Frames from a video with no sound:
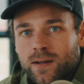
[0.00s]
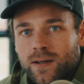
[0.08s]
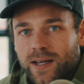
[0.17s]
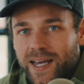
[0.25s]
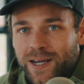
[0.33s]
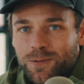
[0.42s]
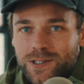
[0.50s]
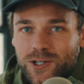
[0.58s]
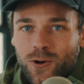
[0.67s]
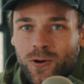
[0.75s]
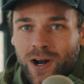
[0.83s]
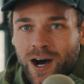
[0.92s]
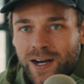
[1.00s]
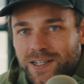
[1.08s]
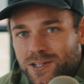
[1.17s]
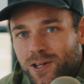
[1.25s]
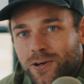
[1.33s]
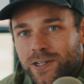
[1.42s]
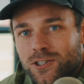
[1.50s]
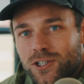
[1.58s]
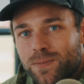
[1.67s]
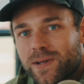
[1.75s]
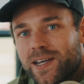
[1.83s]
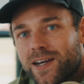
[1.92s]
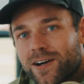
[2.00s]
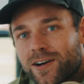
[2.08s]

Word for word: Hey, what's going on? It's Logan Shippy here